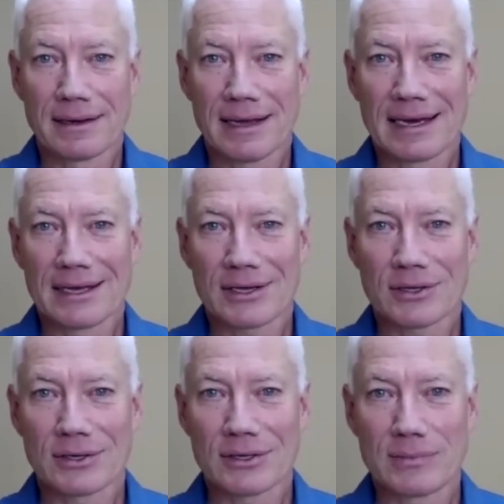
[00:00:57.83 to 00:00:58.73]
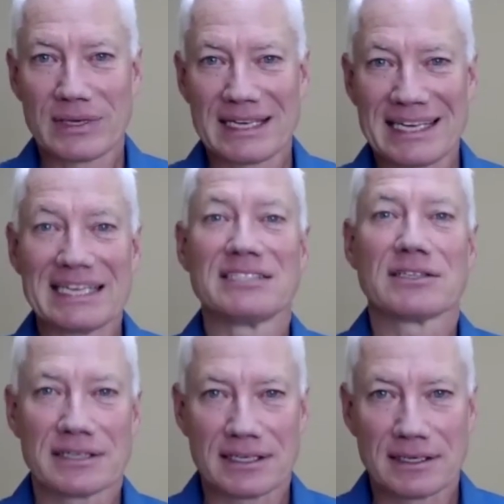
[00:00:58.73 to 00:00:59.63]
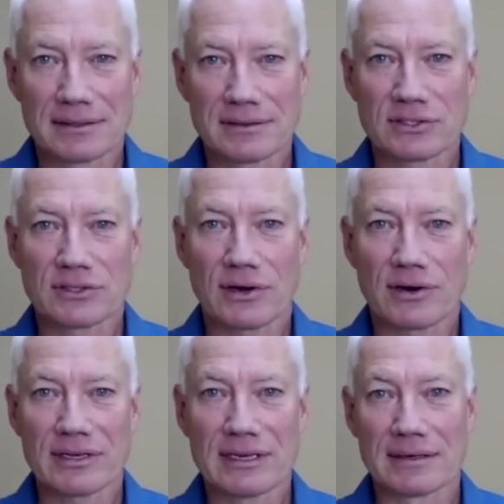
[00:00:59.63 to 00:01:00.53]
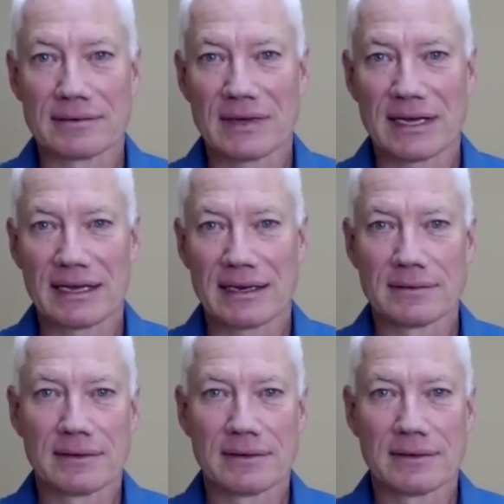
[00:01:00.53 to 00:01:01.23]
and it could be easily started and, and,